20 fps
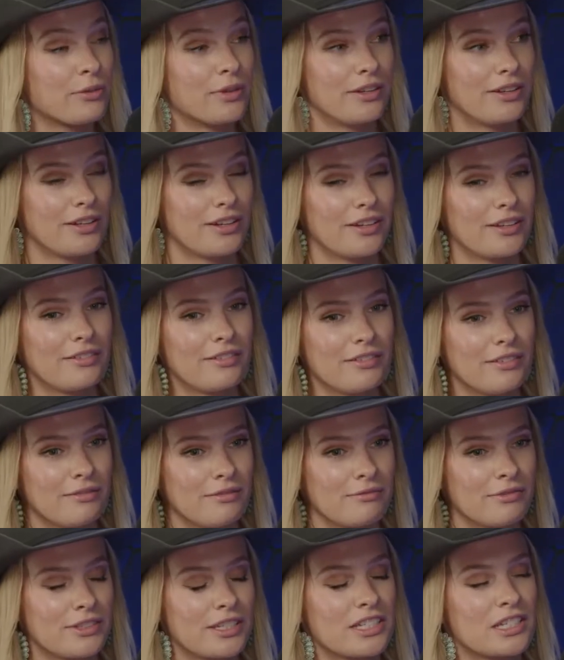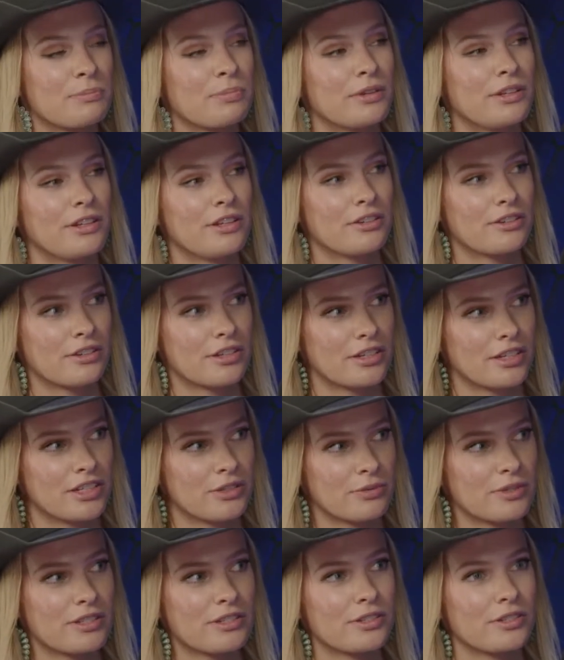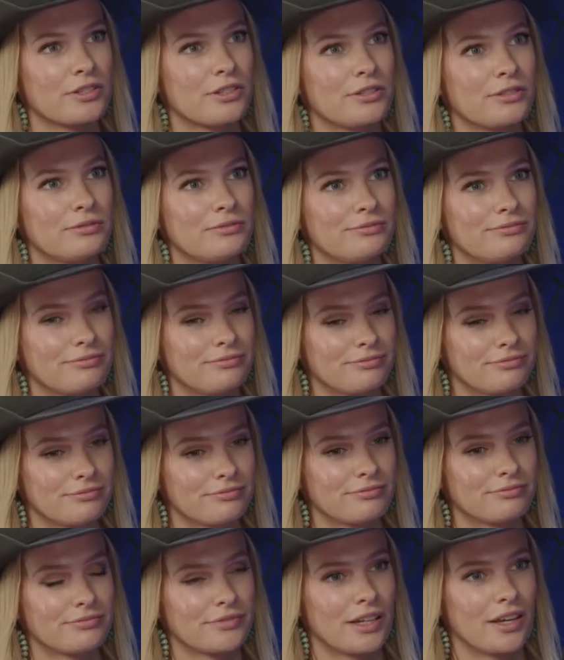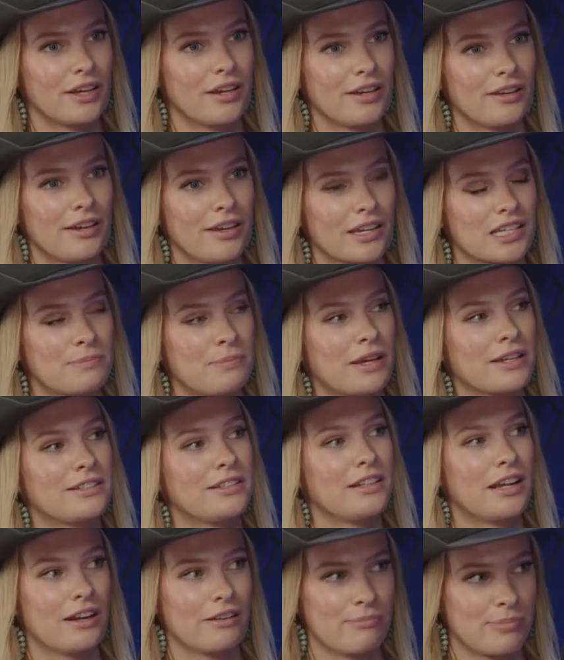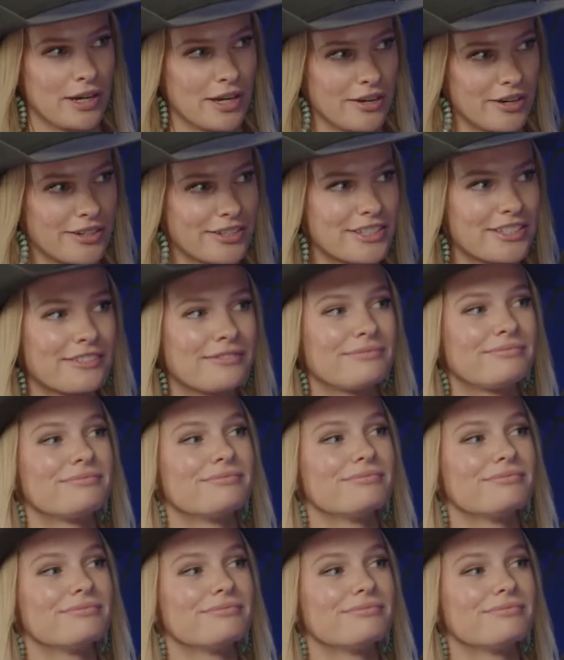when disciplining your kids was still expected out of parents.